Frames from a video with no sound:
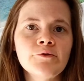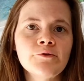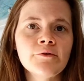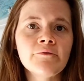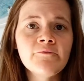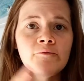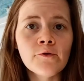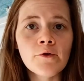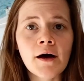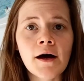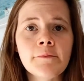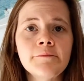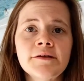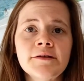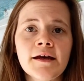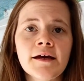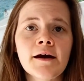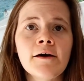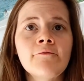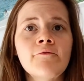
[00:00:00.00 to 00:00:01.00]
you the full
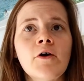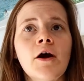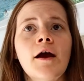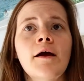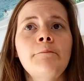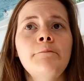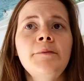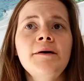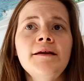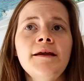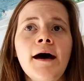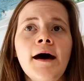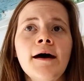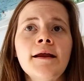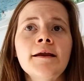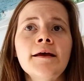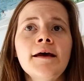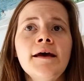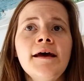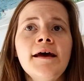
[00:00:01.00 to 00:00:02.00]
update of where I've been
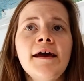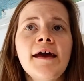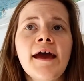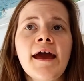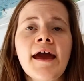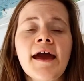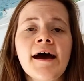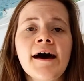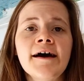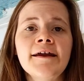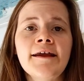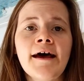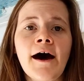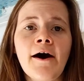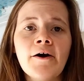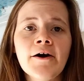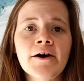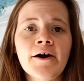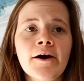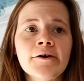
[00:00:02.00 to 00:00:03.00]
at and
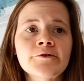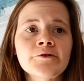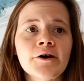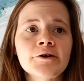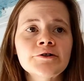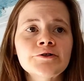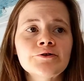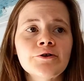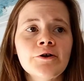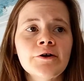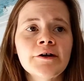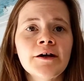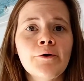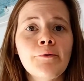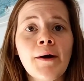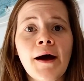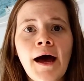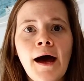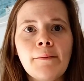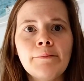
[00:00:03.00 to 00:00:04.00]
how I got to Australia,
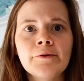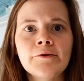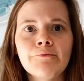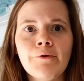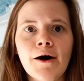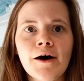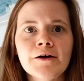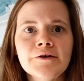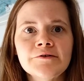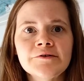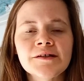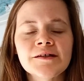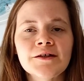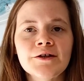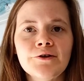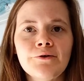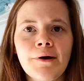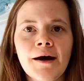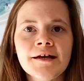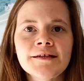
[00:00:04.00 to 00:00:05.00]
what happened while I was in
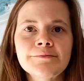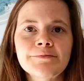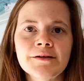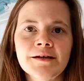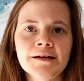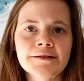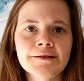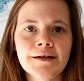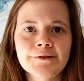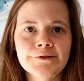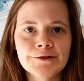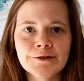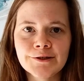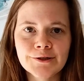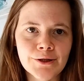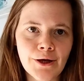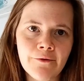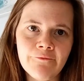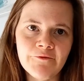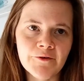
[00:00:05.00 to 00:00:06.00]
the US because I just
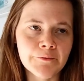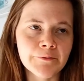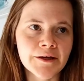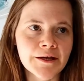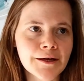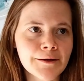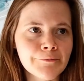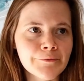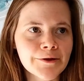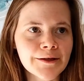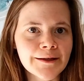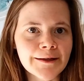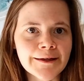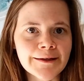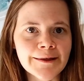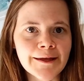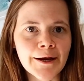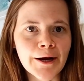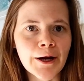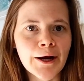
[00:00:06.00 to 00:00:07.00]
stopped filming
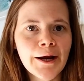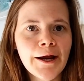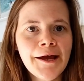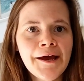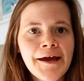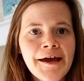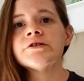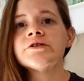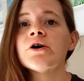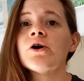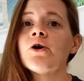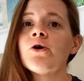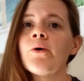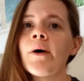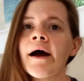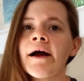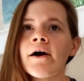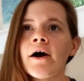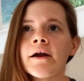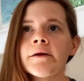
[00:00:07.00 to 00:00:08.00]
completely there.
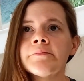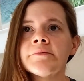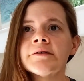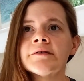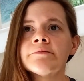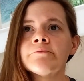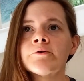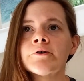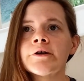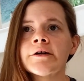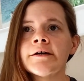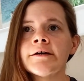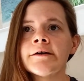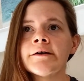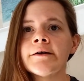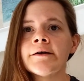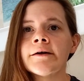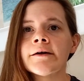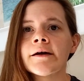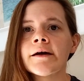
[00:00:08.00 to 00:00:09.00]
So I got up this
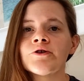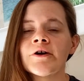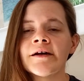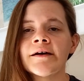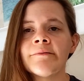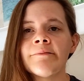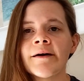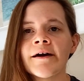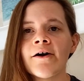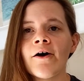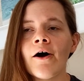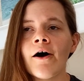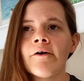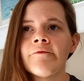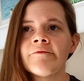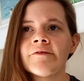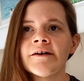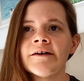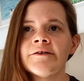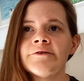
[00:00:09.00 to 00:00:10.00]
morning, drank my
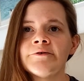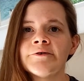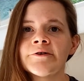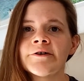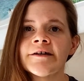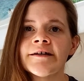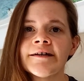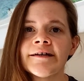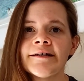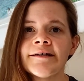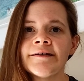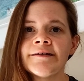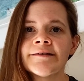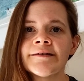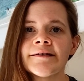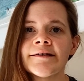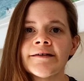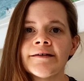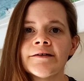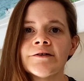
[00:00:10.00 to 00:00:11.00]
coffee, took it
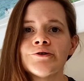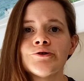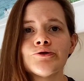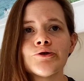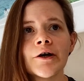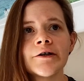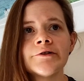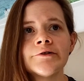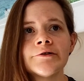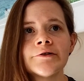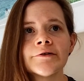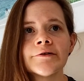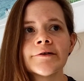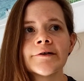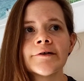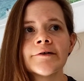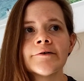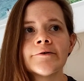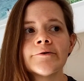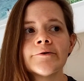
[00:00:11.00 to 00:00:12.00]
easy, stretched a
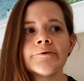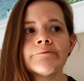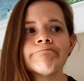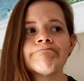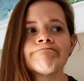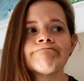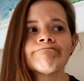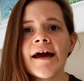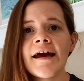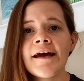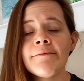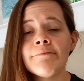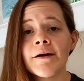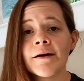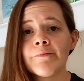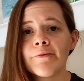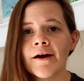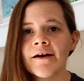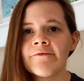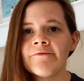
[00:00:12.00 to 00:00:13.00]
little, ate
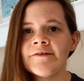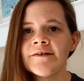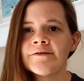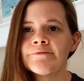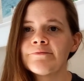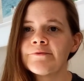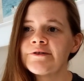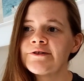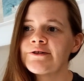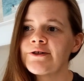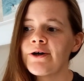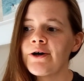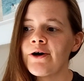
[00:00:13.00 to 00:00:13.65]
my breakfast, which